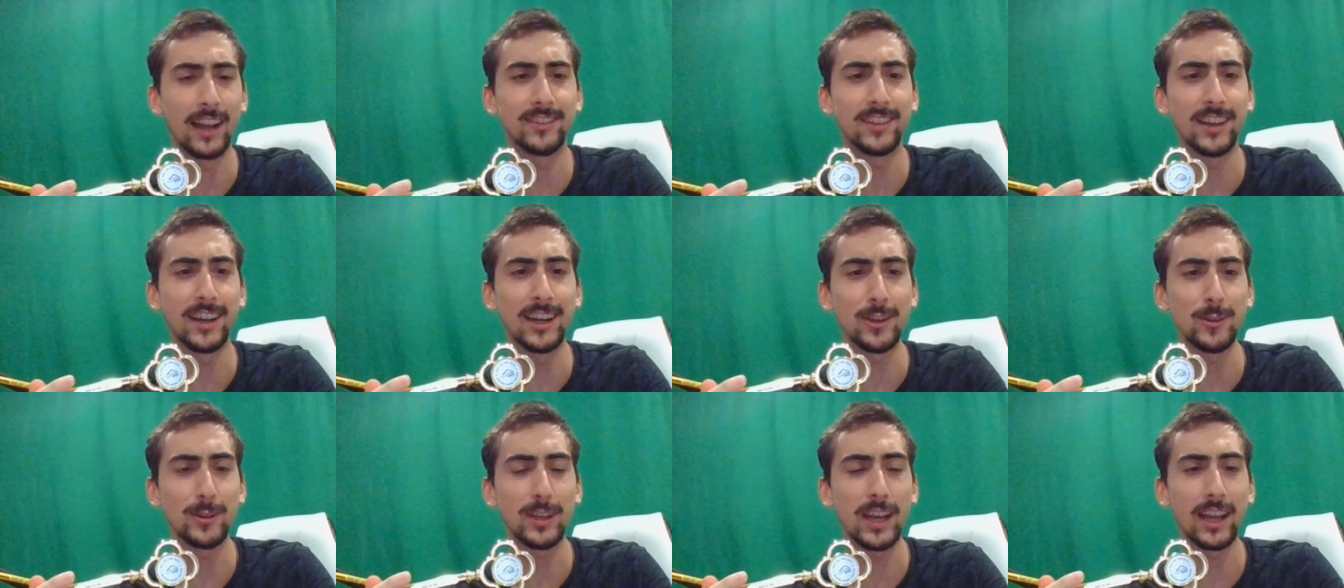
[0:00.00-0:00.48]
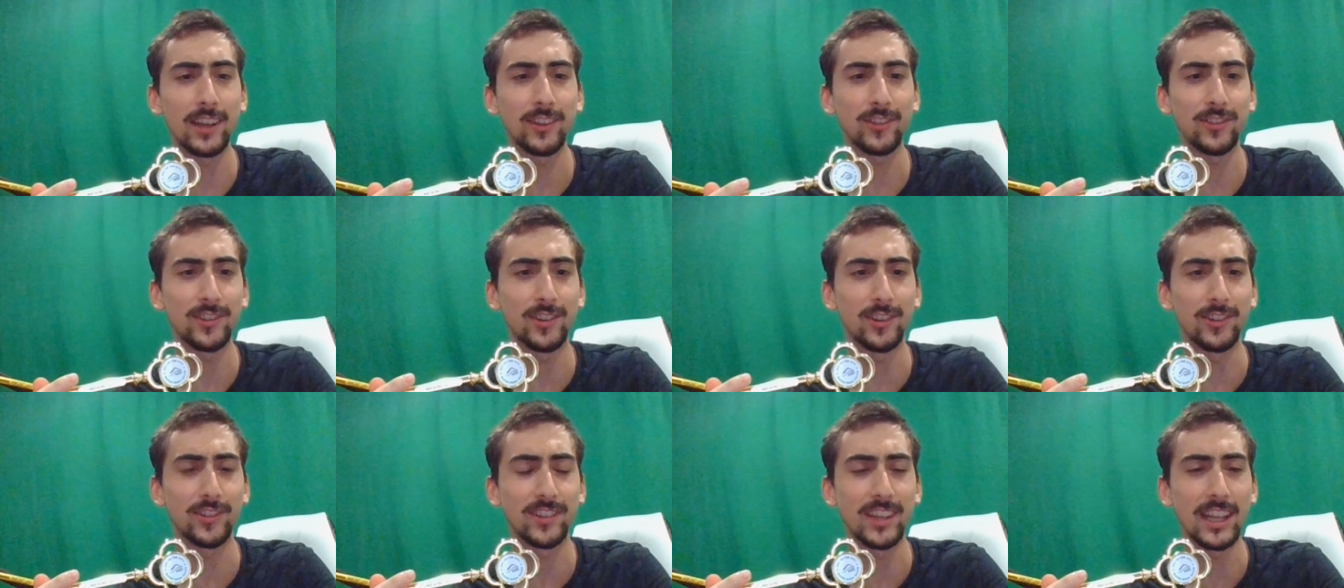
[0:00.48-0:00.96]
I dare you
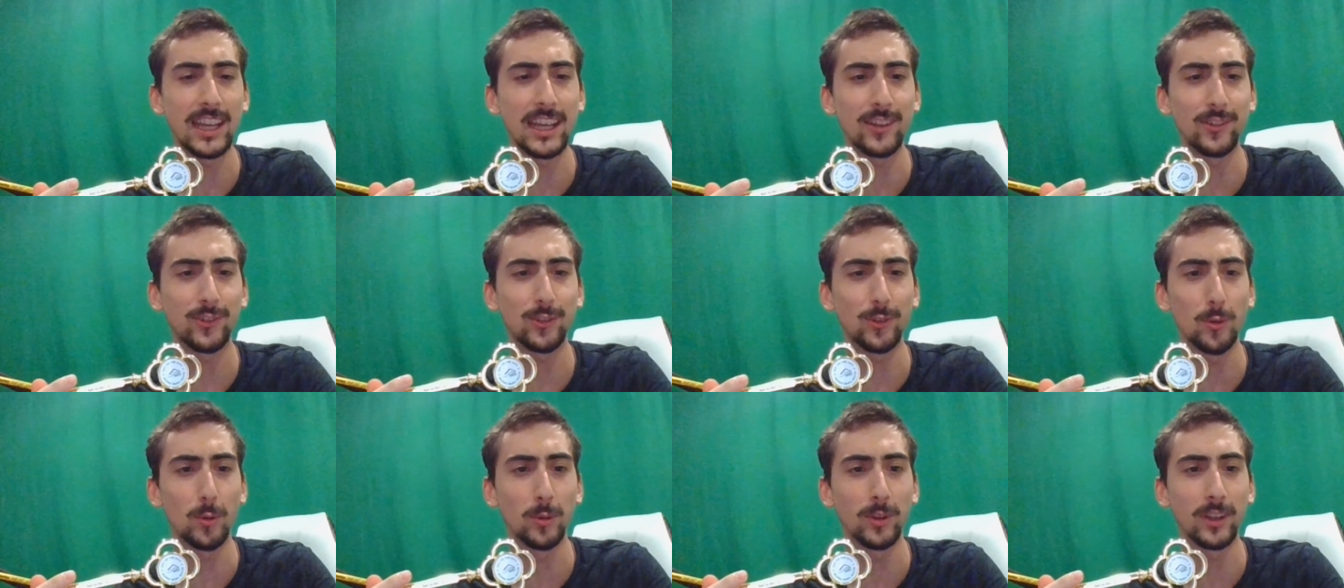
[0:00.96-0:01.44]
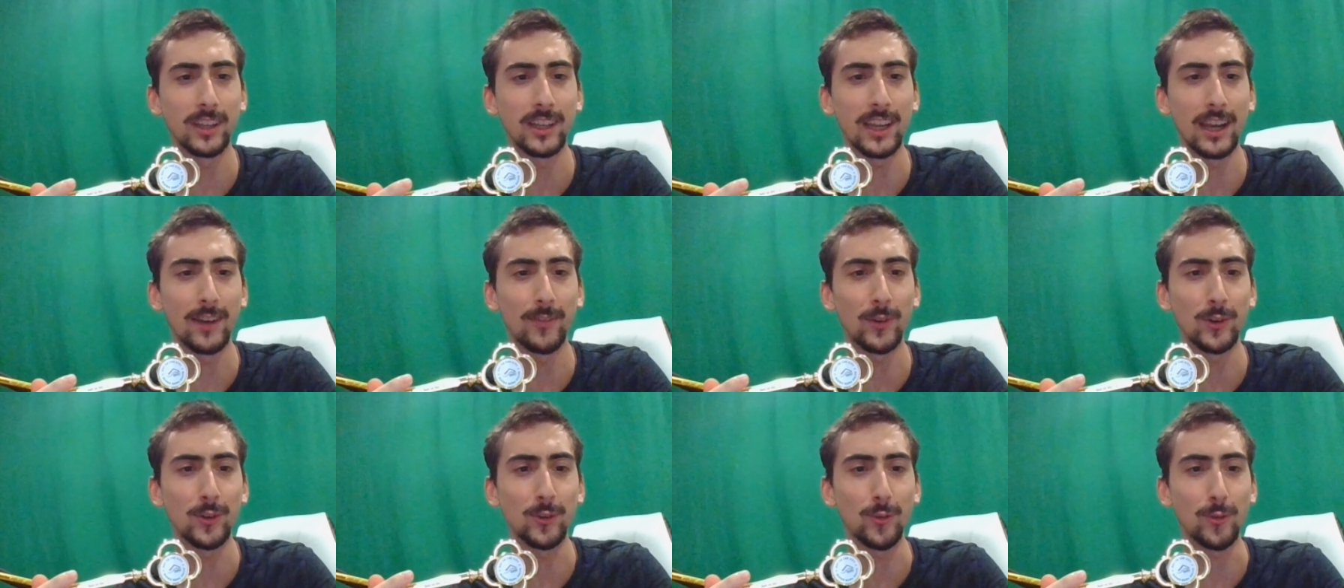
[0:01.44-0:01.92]
guys to stay in school
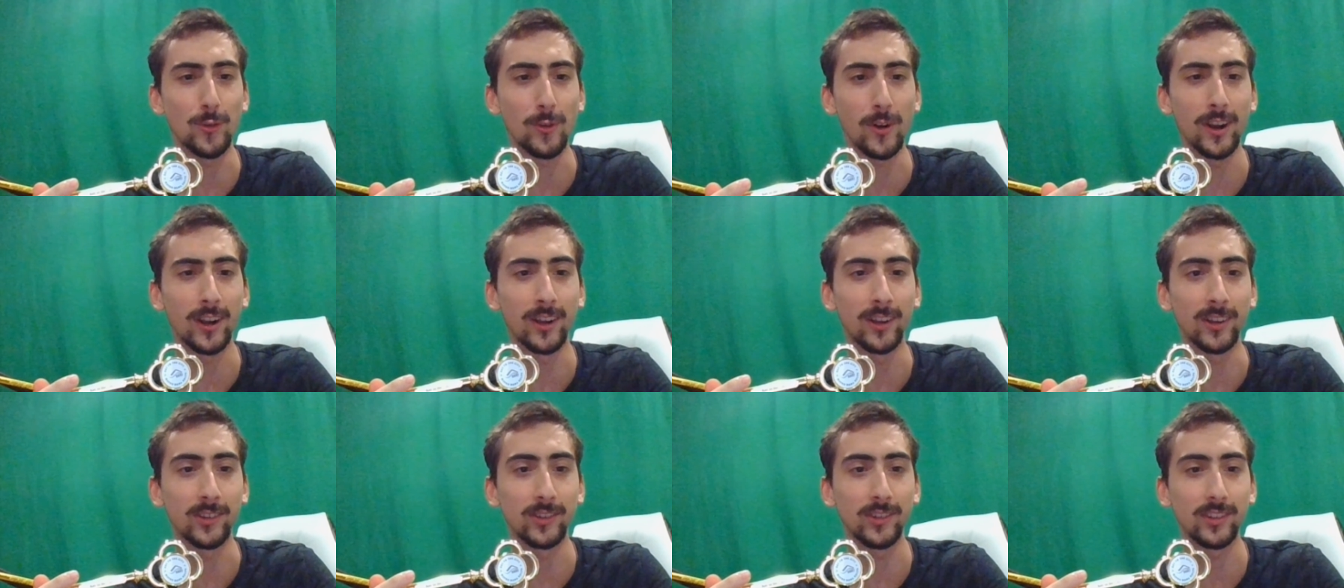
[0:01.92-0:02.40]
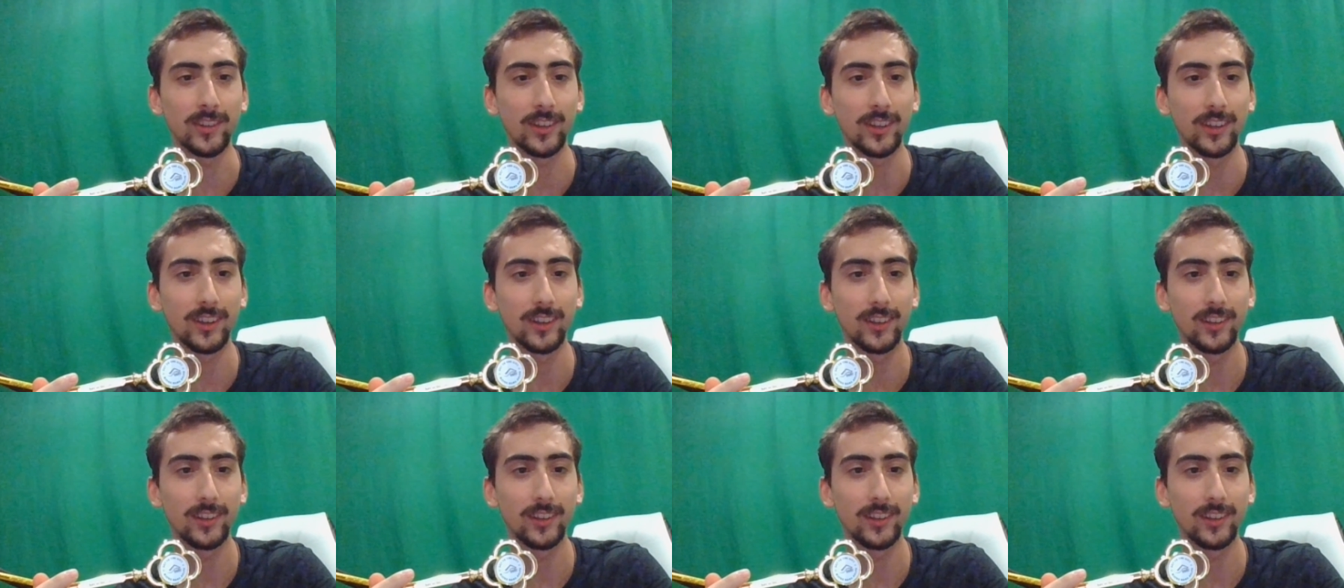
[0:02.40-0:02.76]
and never do drugs.